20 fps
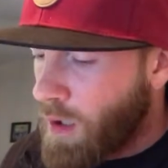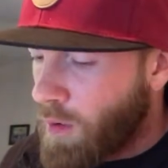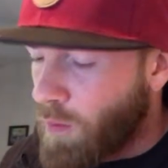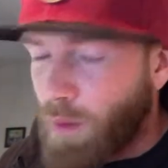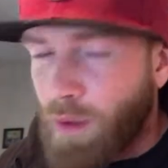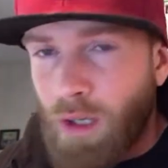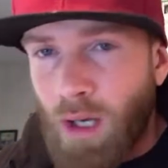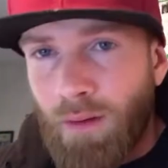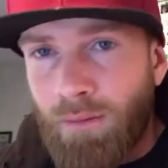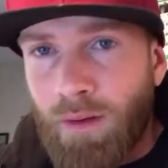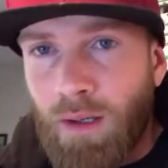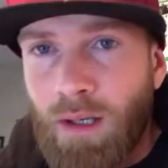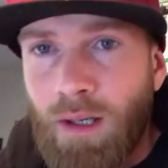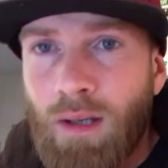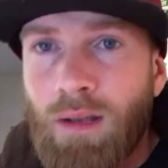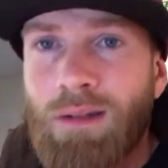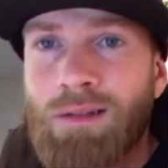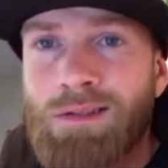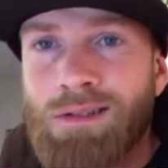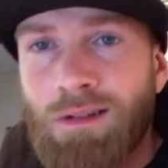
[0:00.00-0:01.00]
recovery
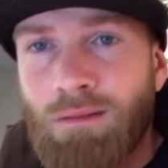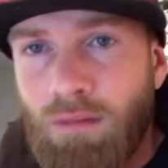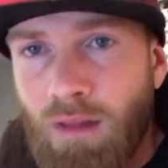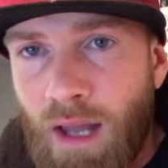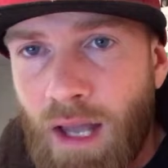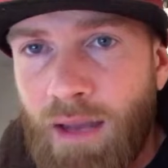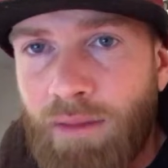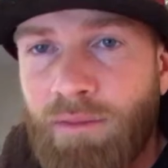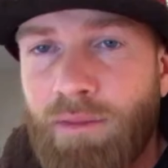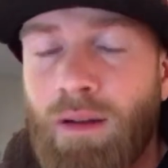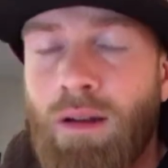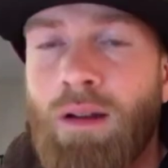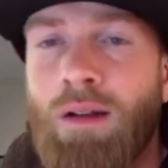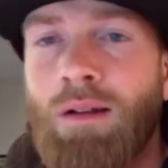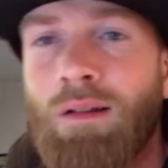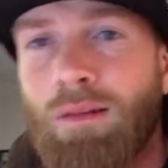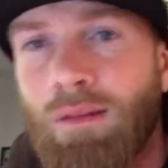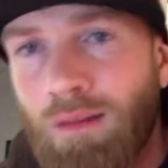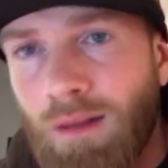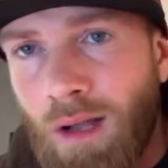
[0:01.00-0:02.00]
is
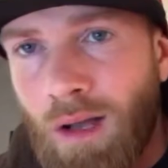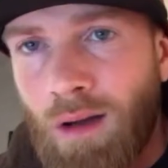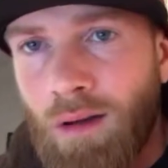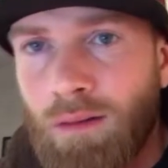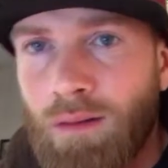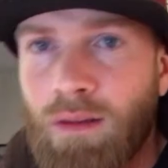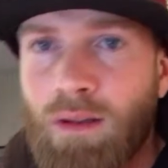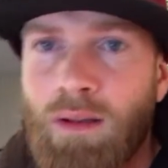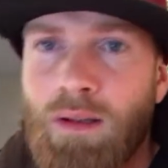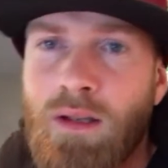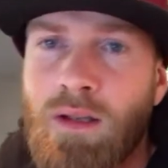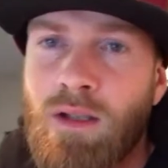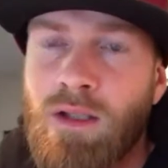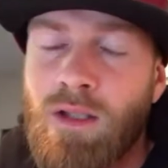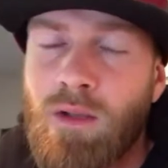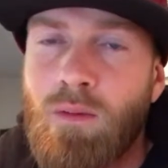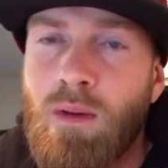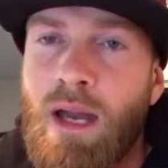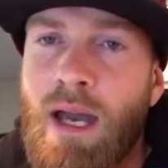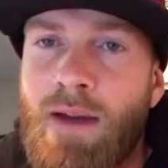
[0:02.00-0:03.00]
lifelong.
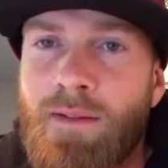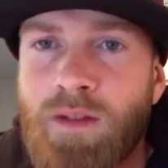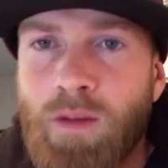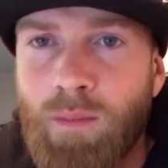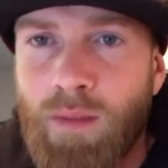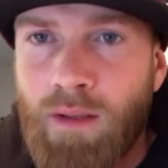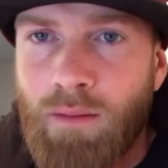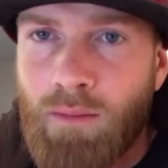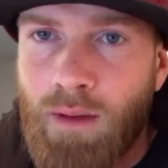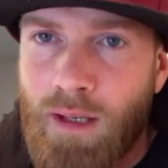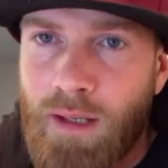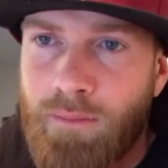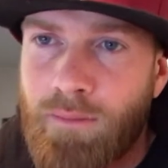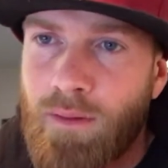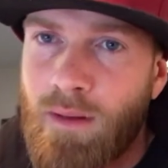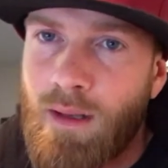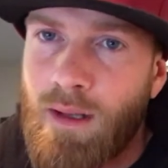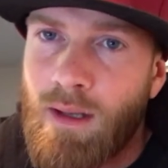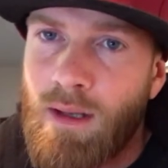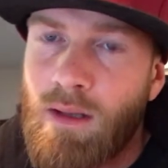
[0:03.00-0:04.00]
You have to be ready
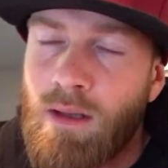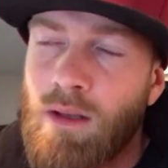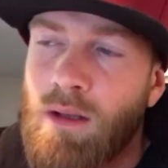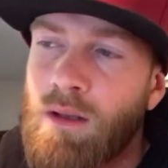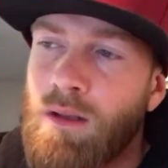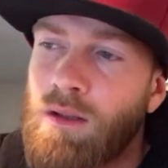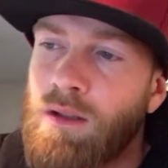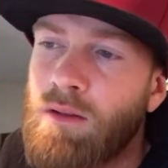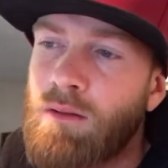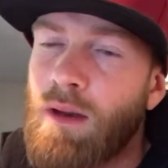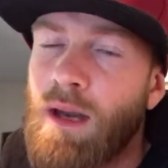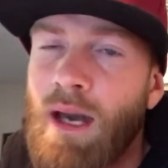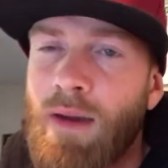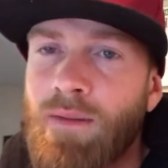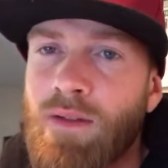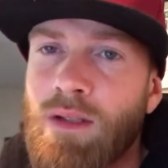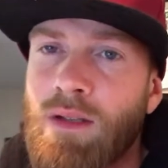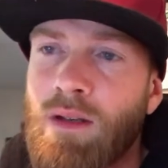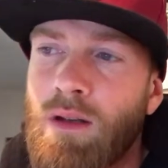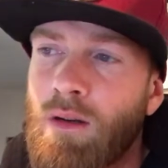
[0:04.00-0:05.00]
for that. You
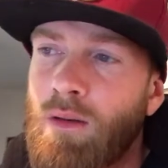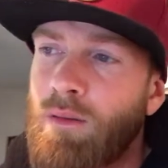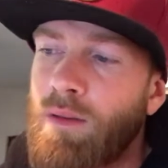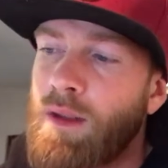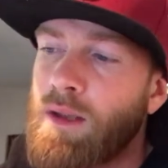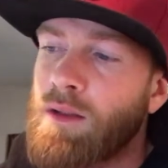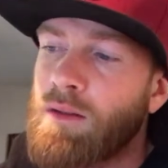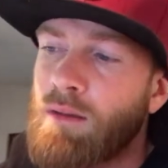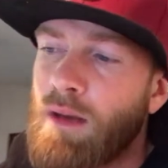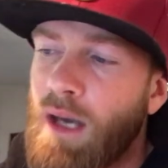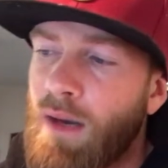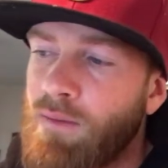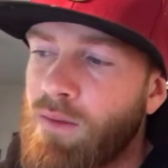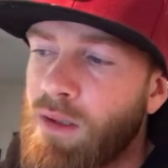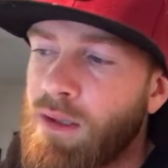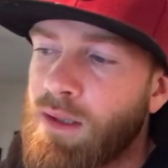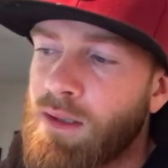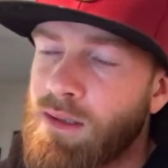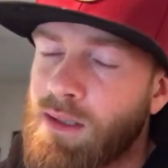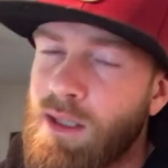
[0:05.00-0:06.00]
have to know that you have
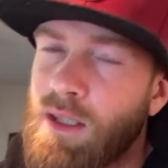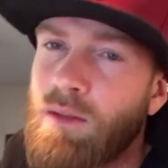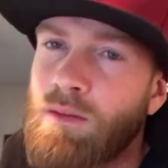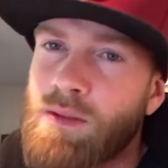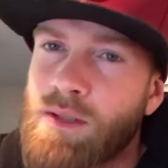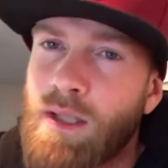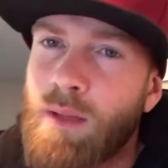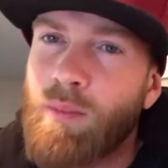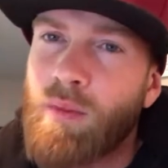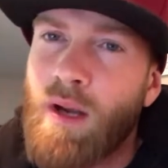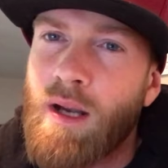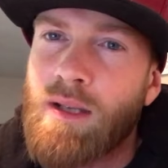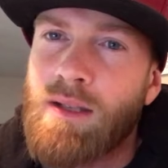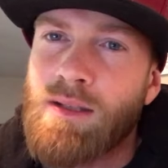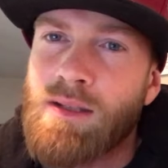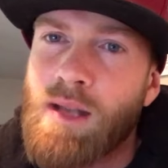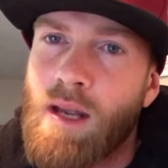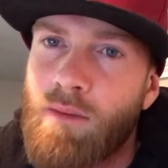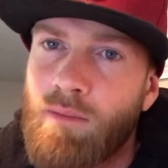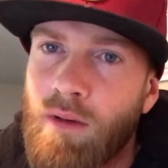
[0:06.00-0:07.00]
to continuously
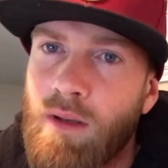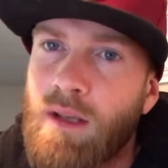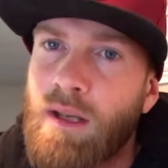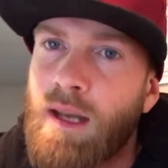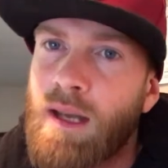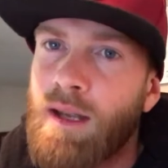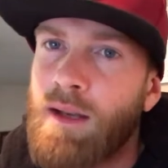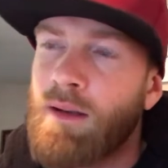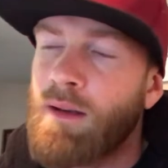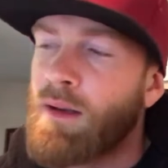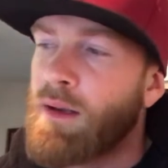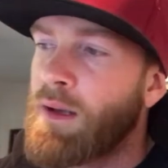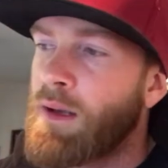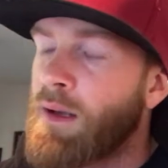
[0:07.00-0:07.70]
practice every day.